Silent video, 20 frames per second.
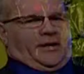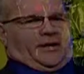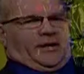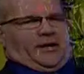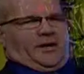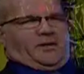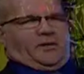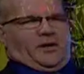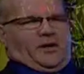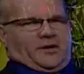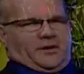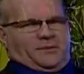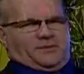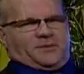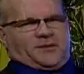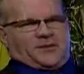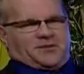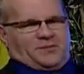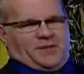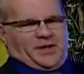Hey, welcome
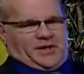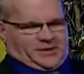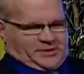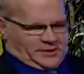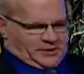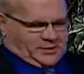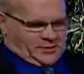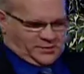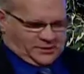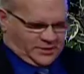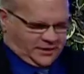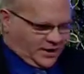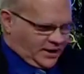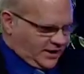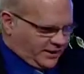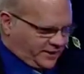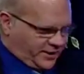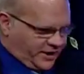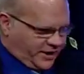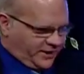to Speechless. We're
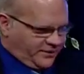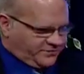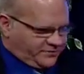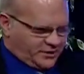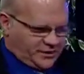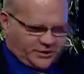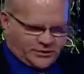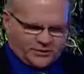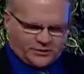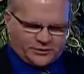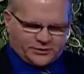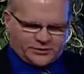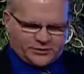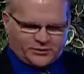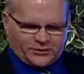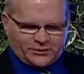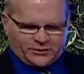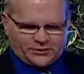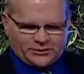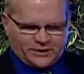glad to have you here this
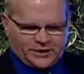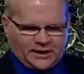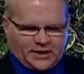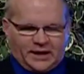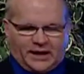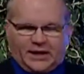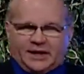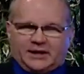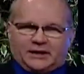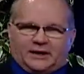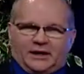Thursday night,